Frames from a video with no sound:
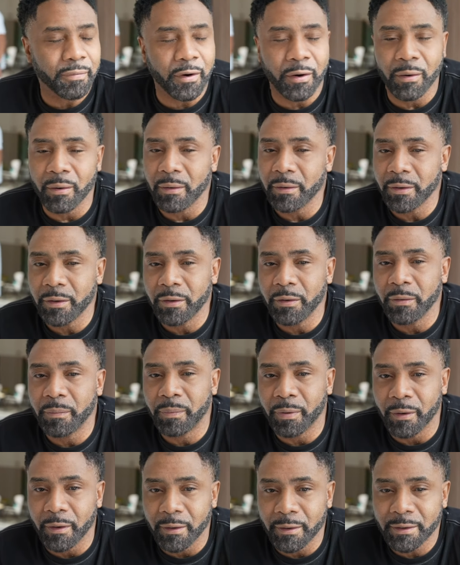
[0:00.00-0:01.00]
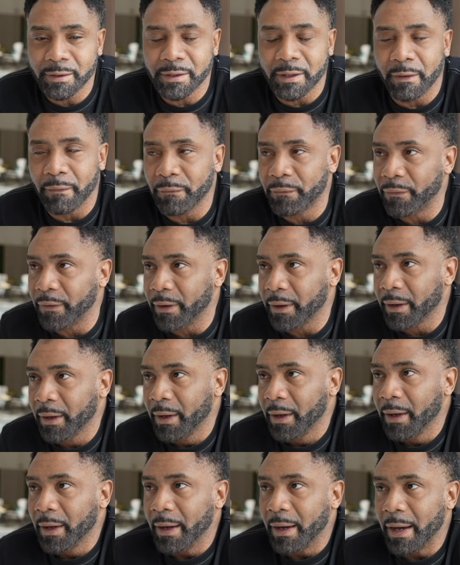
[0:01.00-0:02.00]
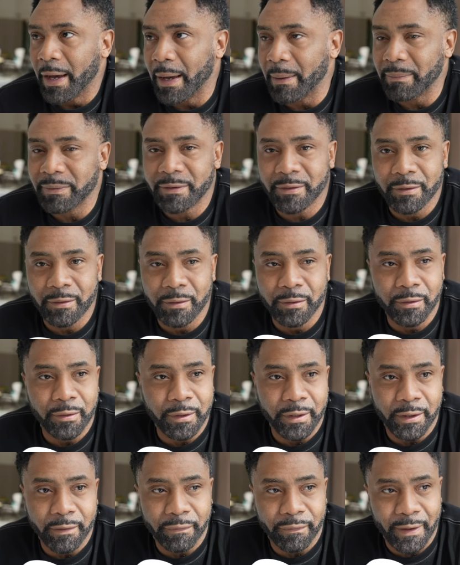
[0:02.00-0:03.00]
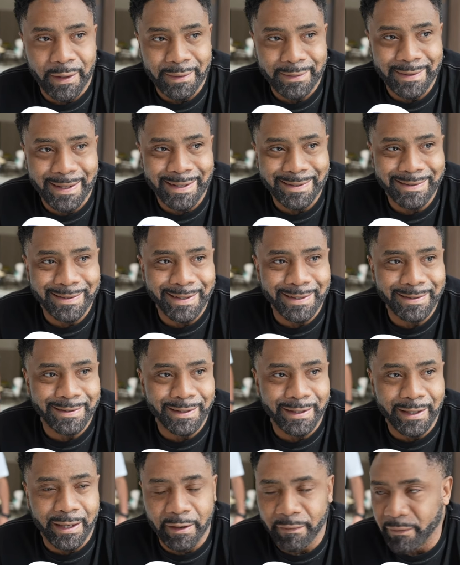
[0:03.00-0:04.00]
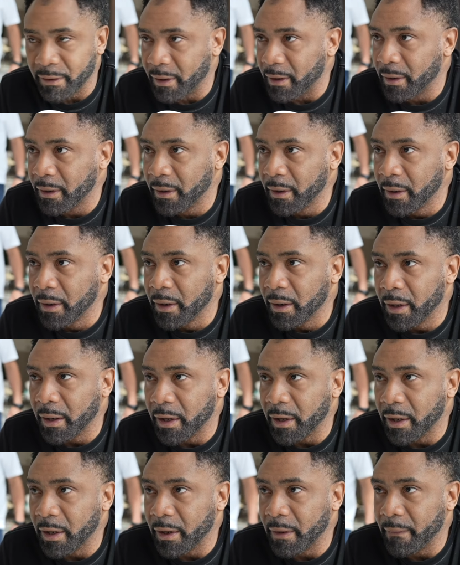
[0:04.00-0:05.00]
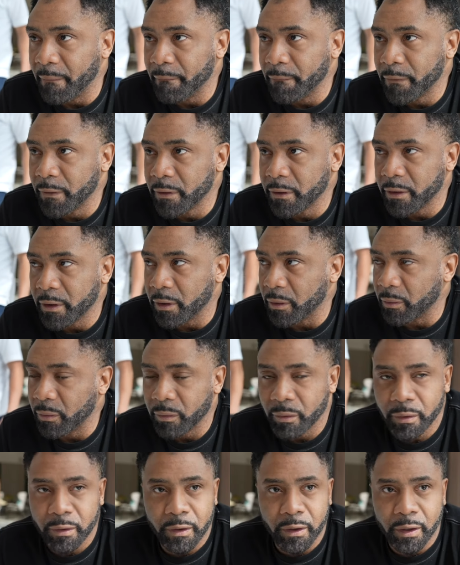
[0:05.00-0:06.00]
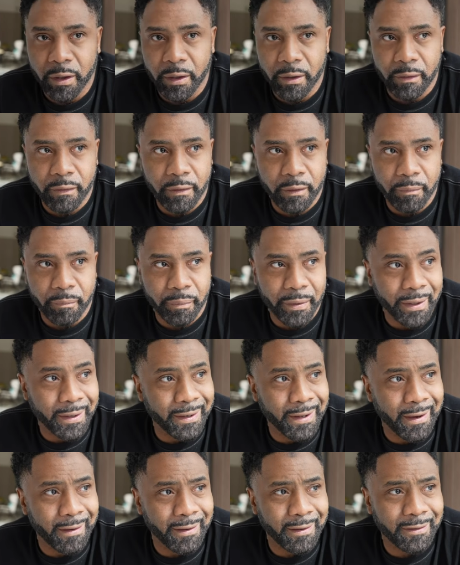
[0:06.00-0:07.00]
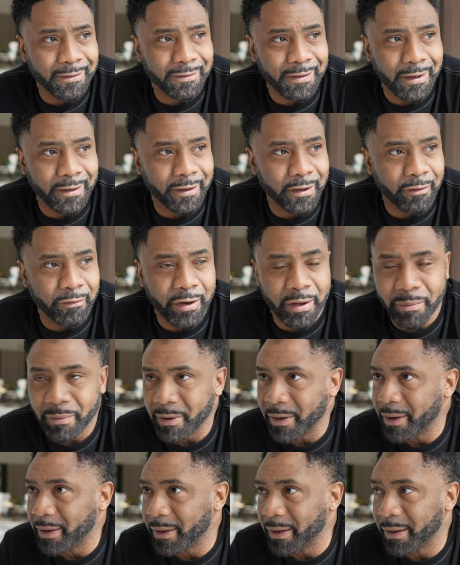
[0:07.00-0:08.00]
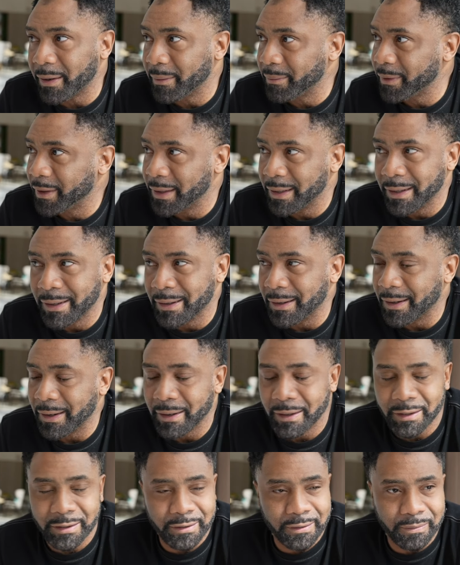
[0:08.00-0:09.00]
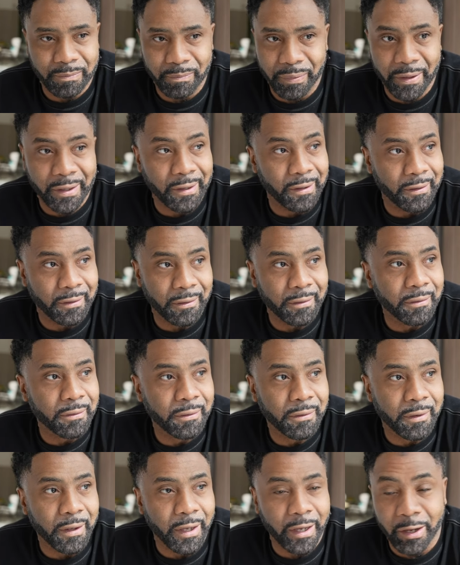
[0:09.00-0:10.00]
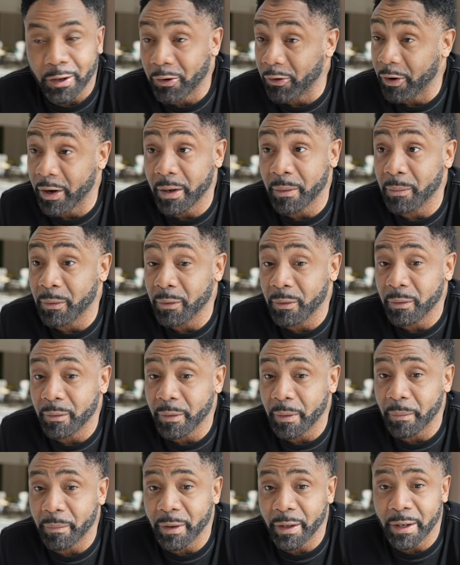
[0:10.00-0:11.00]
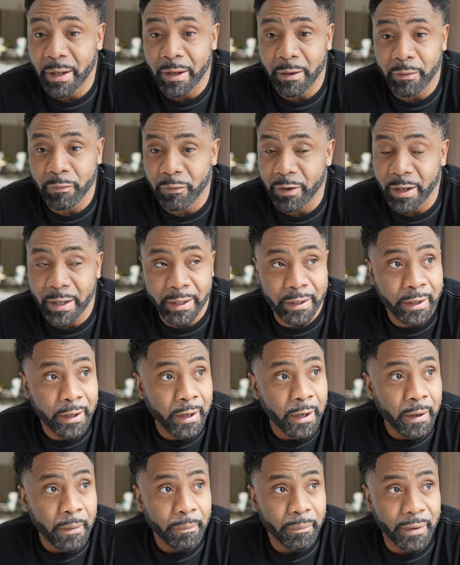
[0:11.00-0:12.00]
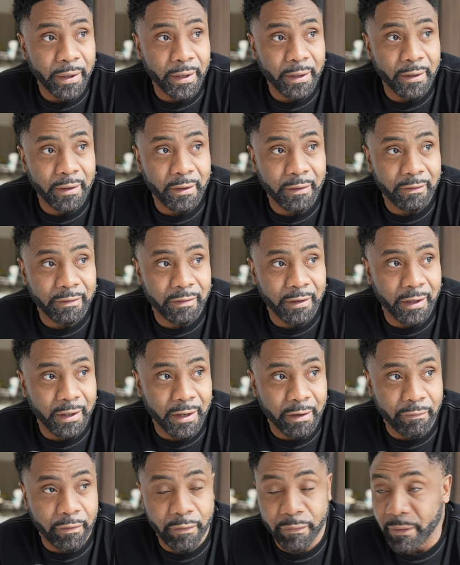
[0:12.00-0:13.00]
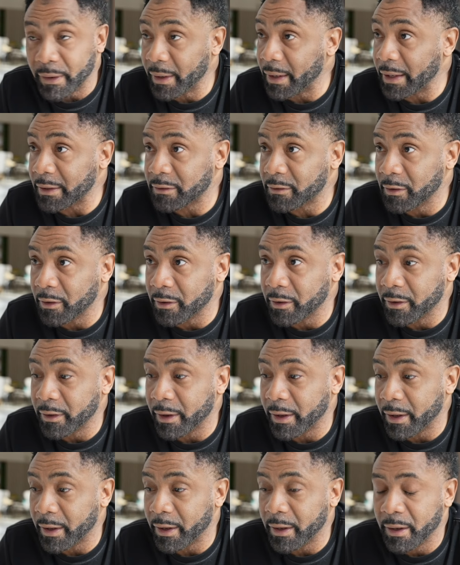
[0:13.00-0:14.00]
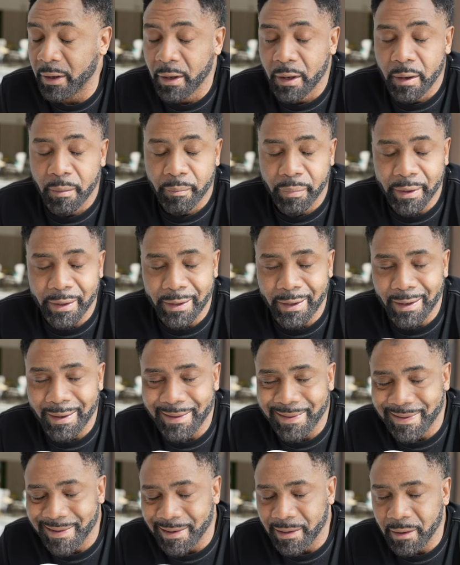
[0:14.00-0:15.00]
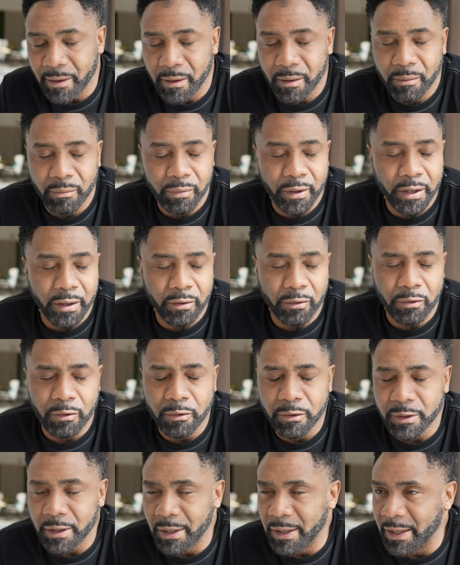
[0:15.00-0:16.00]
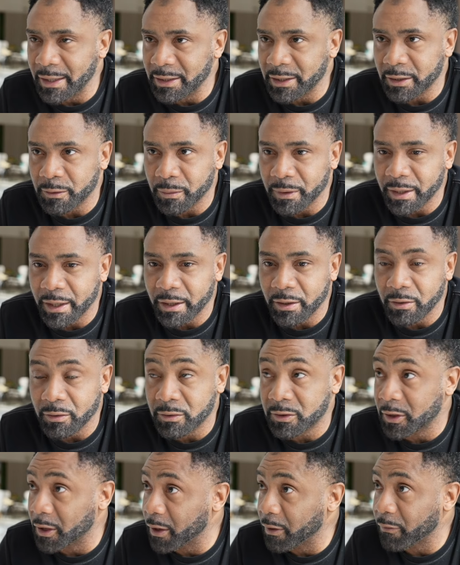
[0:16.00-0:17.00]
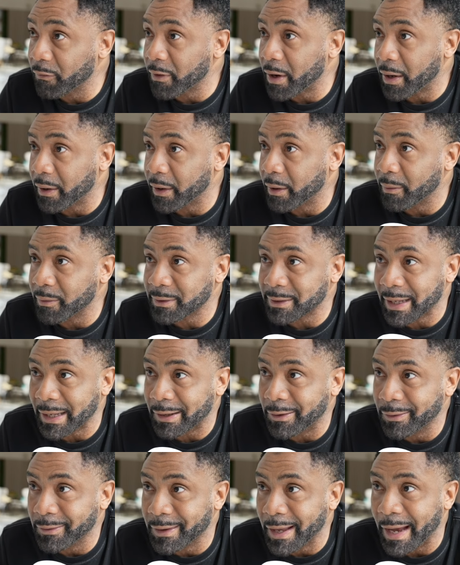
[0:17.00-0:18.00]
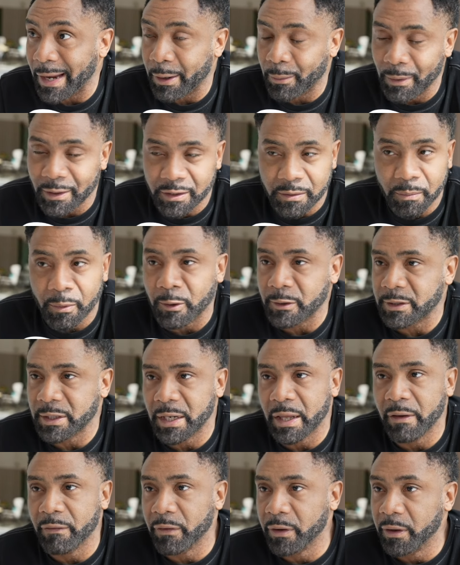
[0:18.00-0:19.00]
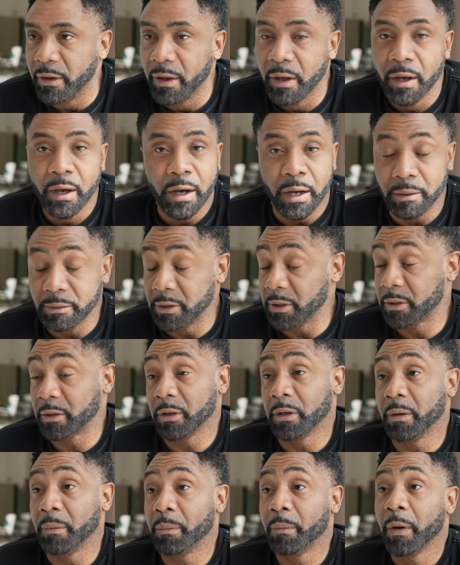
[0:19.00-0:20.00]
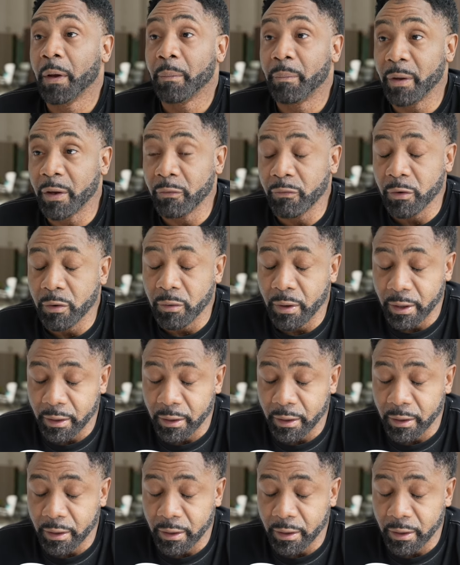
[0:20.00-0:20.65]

Bro, you put something absolutely fantastic together. Um, you know being out in Saudi Arabia, alhamdulillah, it's been incredible. You know, being out in Riyadh, being and seeing everything that's gone on here, being at a dinner where all the legends were there. You turn around, it was like you died and went to boxing heaven. I'm just gonna be real.